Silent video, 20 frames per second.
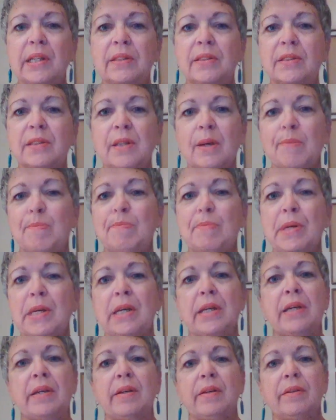some
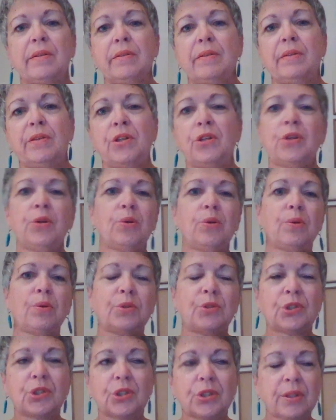big,
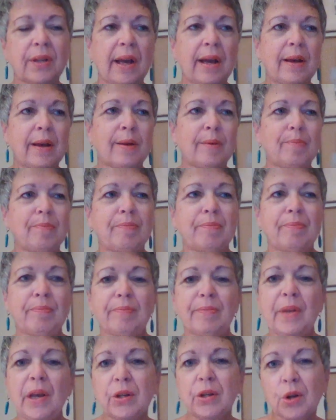huge
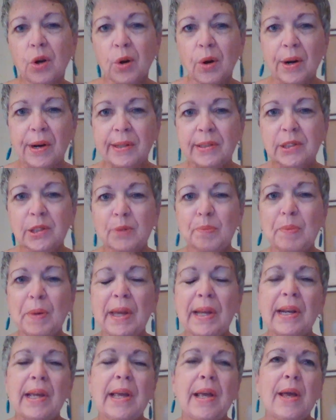occurrence,
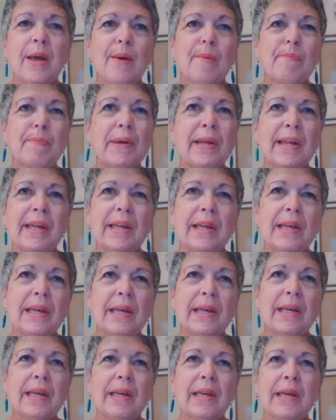but
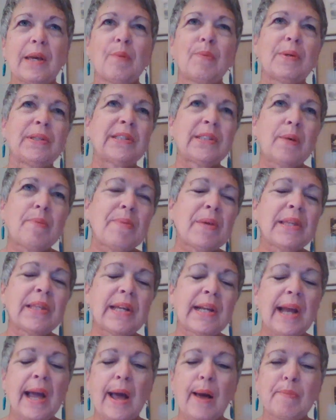it was something
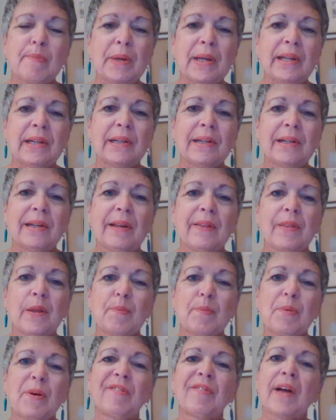that happened
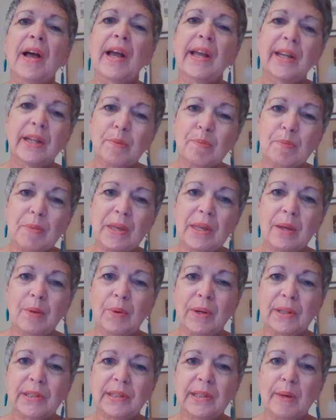that provided me
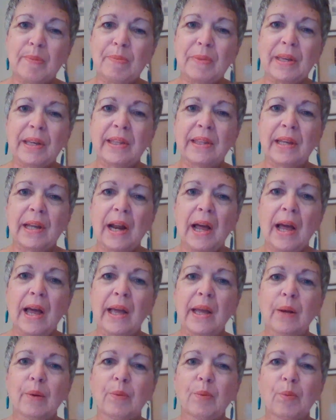with something that
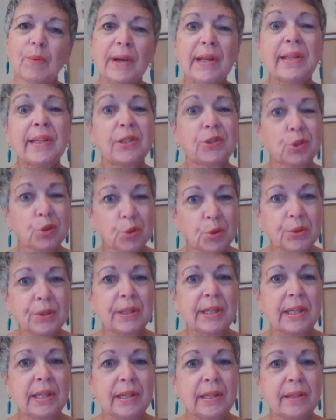I really,
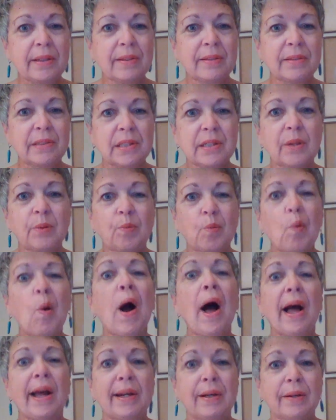truly did
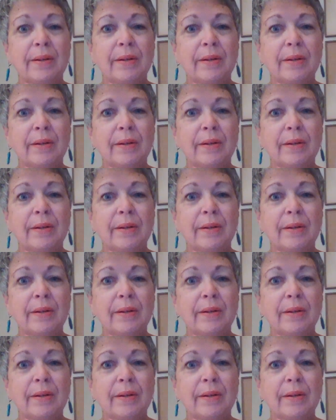want.